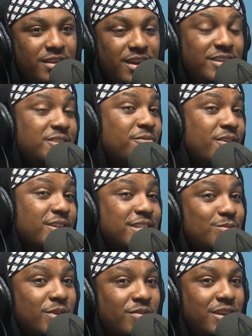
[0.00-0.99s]
And it's the first
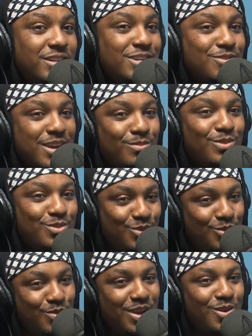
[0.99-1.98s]
time ever Cryme
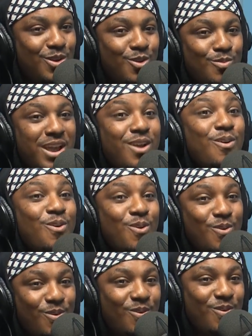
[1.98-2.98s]
or
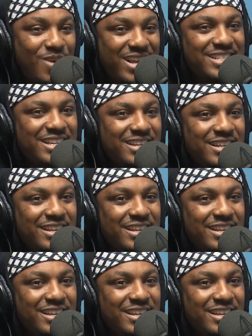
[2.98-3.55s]
co-writing.